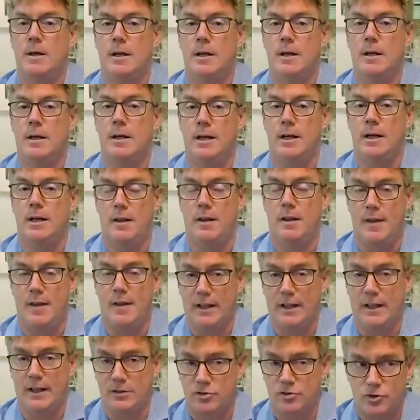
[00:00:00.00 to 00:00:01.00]
Now that's
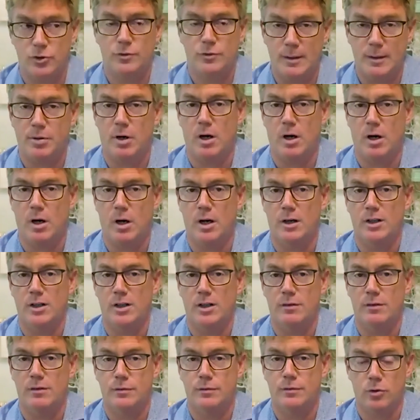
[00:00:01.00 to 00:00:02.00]
true free, prior and
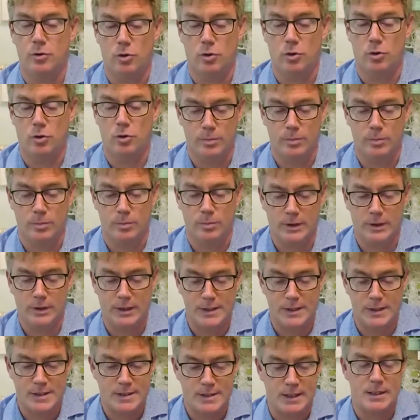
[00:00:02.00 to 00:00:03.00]
informed consent,
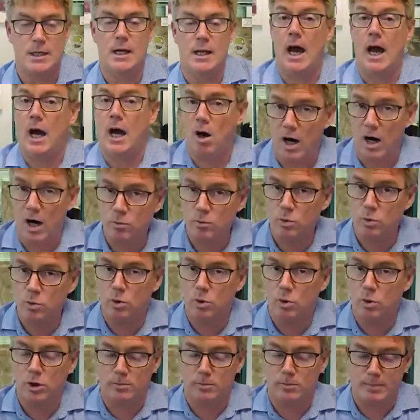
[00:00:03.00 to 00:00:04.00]
a high
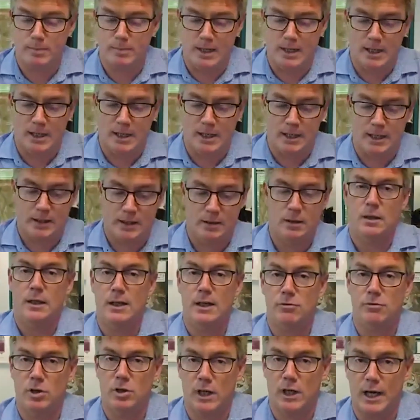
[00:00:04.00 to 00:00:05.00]
watermark
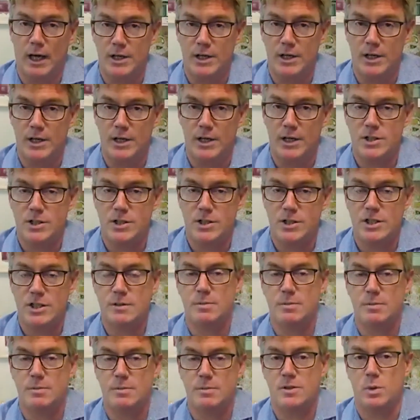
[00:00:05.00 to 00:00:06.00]
in relations
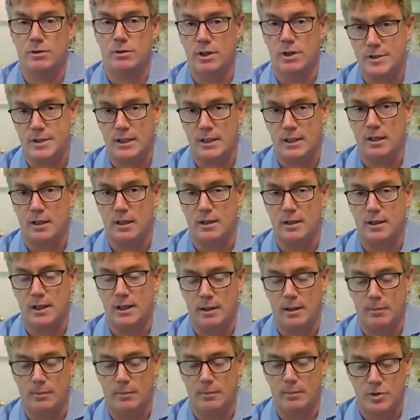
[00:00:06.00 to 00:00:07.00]
between the resource sector
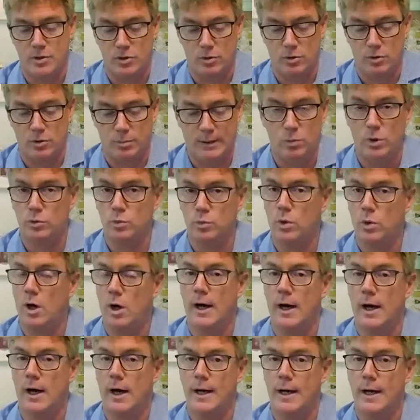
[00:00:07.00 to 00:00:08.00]
and Aboriginal people
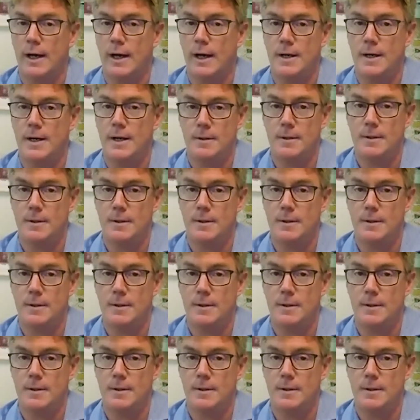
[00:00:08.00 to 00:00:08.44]
worldwide.